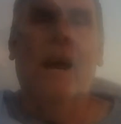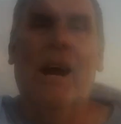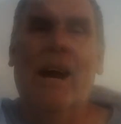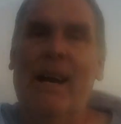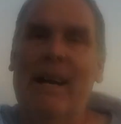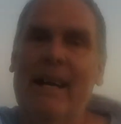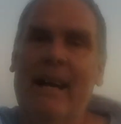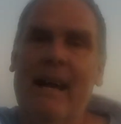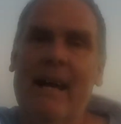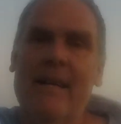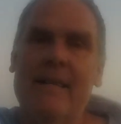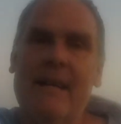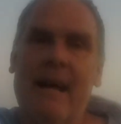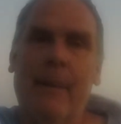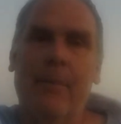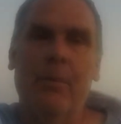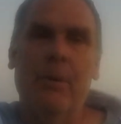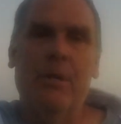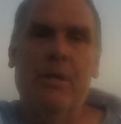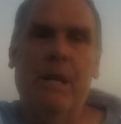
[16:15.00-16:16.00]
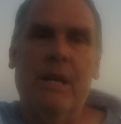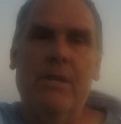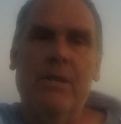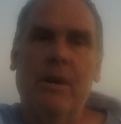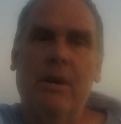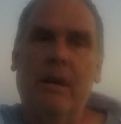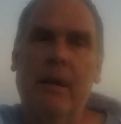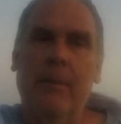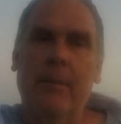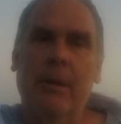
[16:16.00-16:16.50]
All right, guys, I appreciate
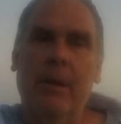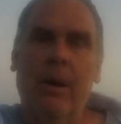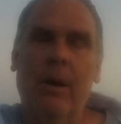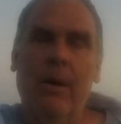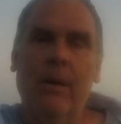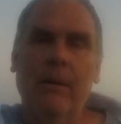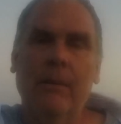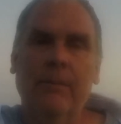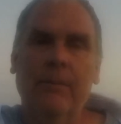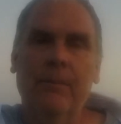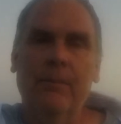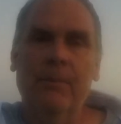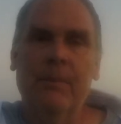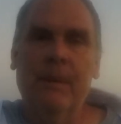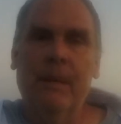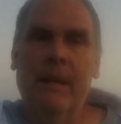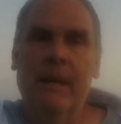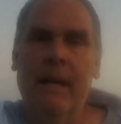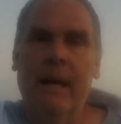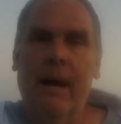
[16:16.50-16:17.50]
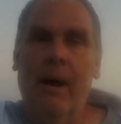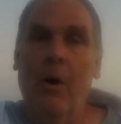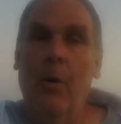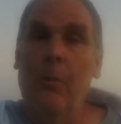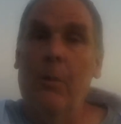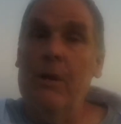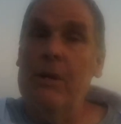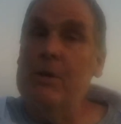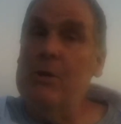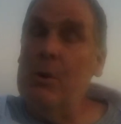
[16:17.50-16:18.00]
y'all coming along. I
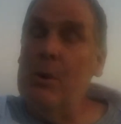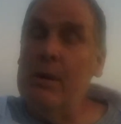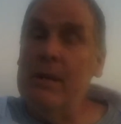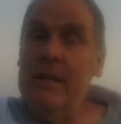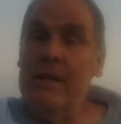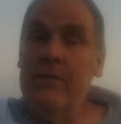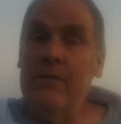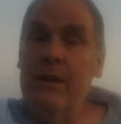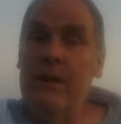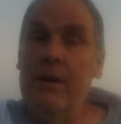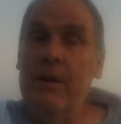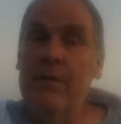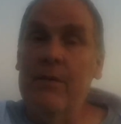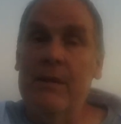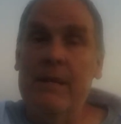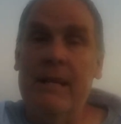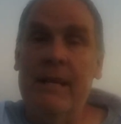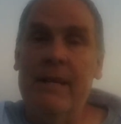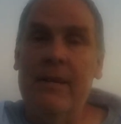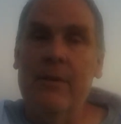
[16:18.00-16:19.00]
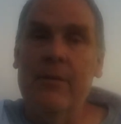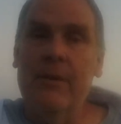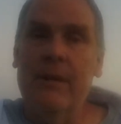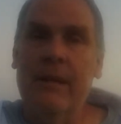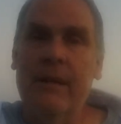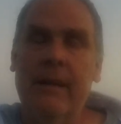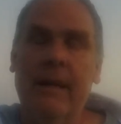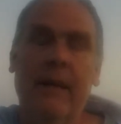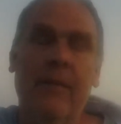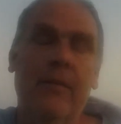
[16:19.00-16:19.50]
hope you enjoyed this video. If you did, don't
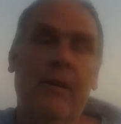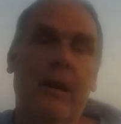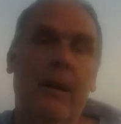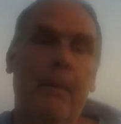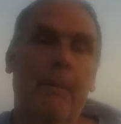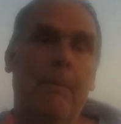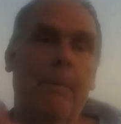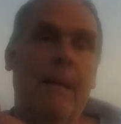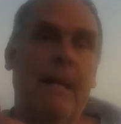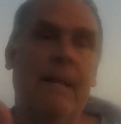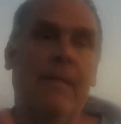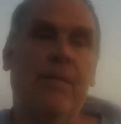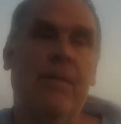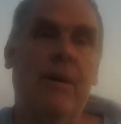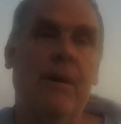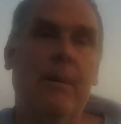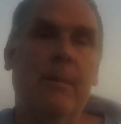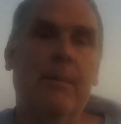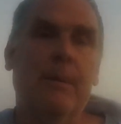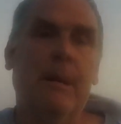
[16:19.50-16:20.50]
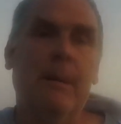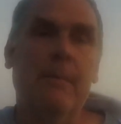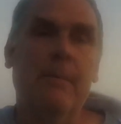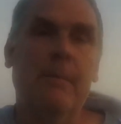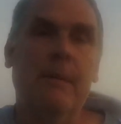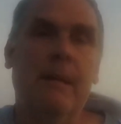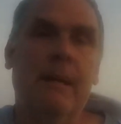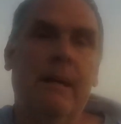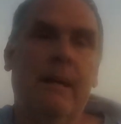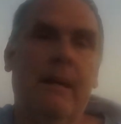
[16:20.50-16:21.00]
forget to give it a big thumbs up.
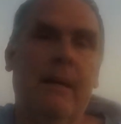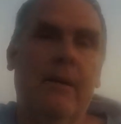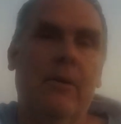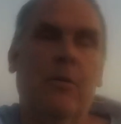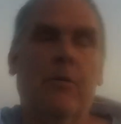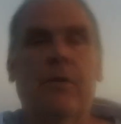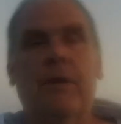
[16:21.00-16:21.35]
And don't